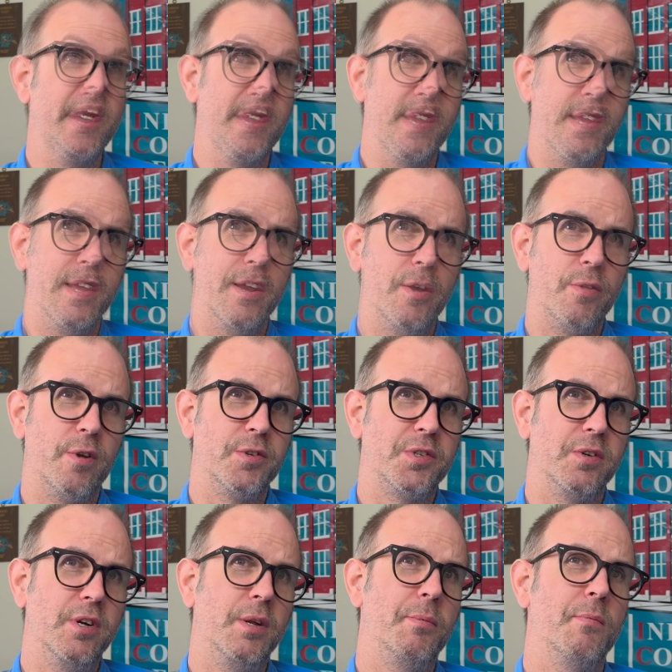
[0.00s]
You know, there's a
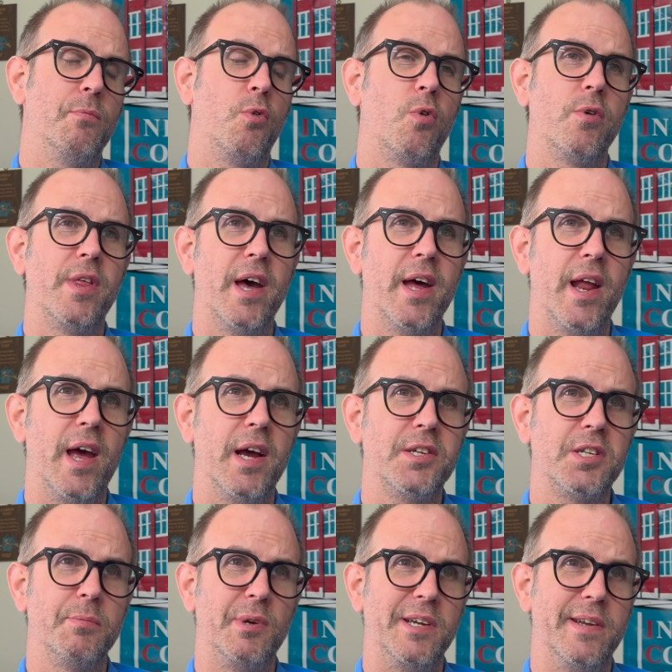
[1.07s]
little bit more that has
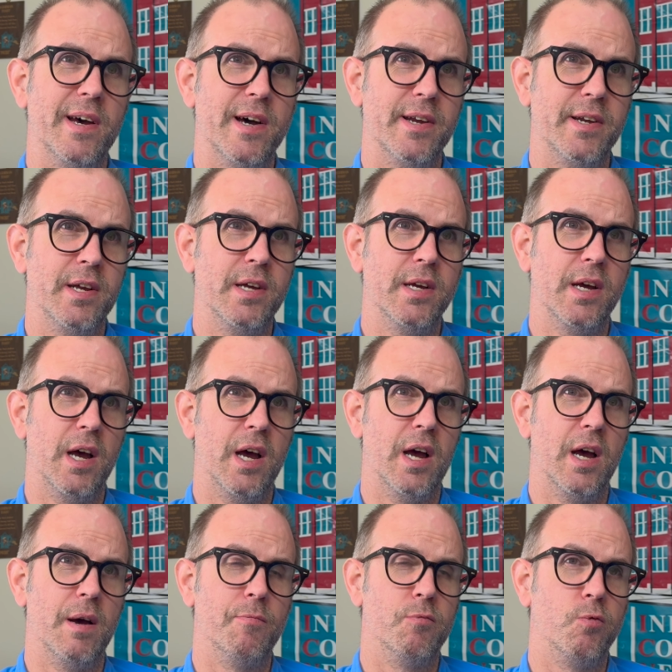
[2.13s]
to be
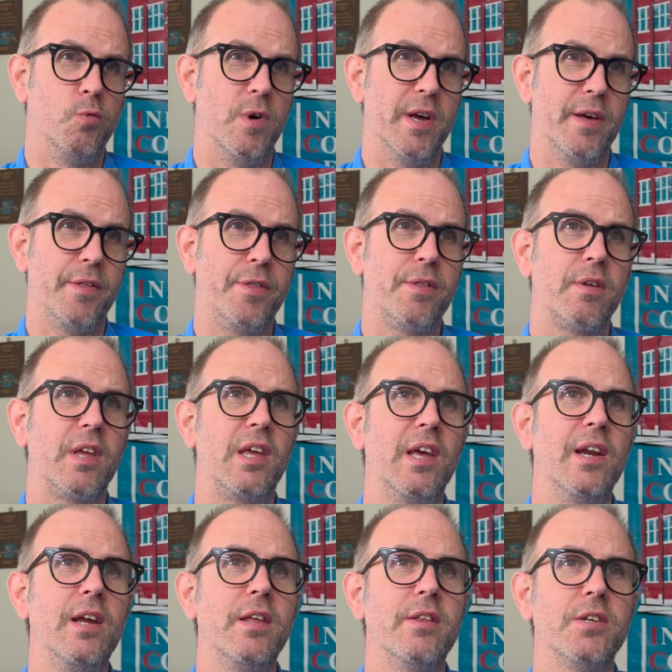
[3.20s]
done with
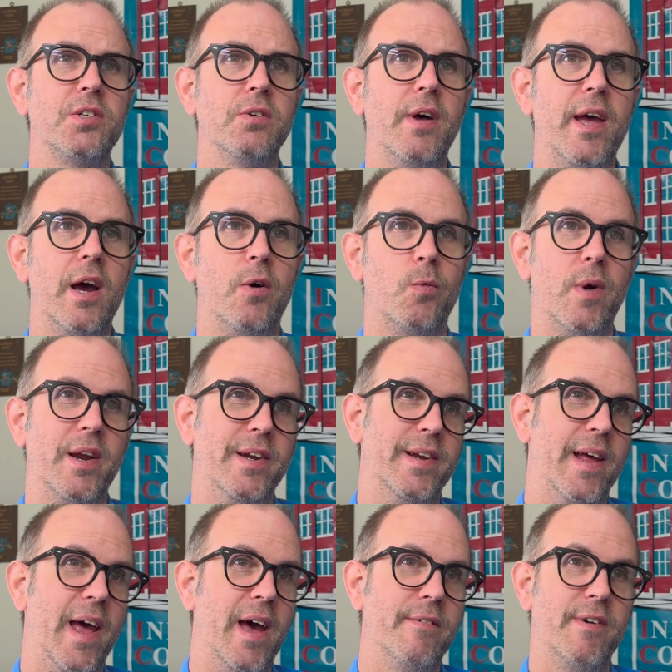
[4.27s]
getting this layout ready
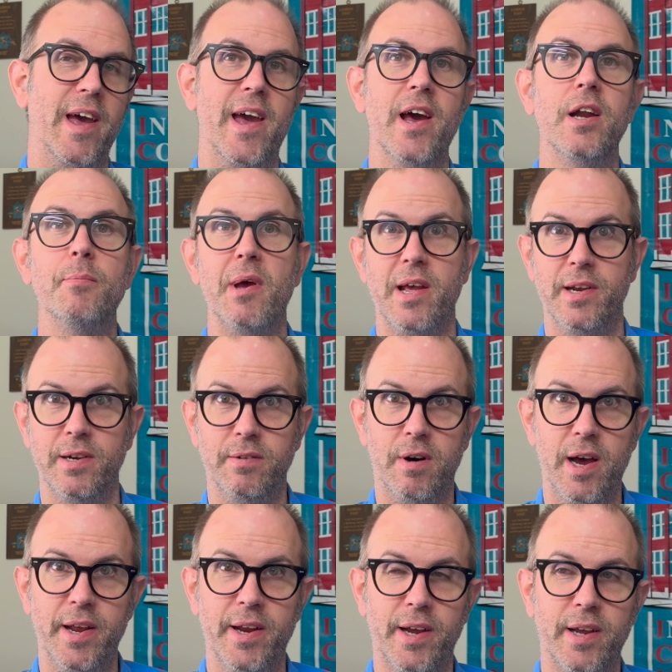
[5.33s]
to have animated
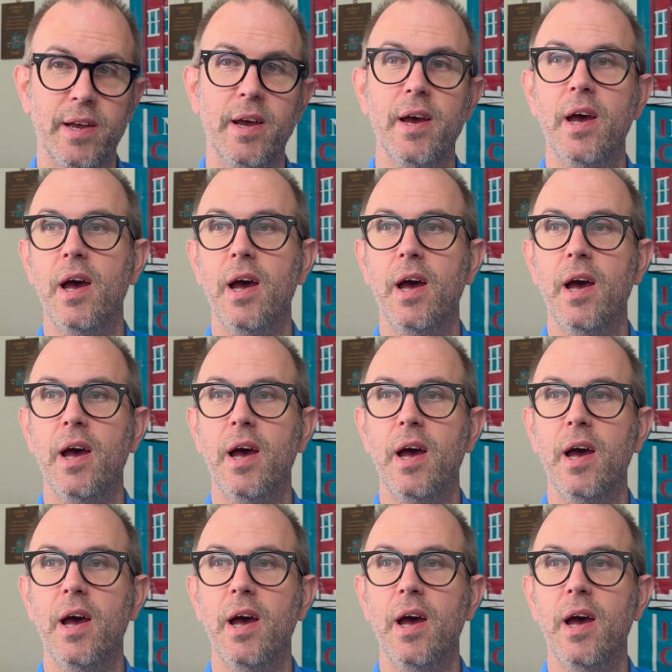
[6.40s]
lighting.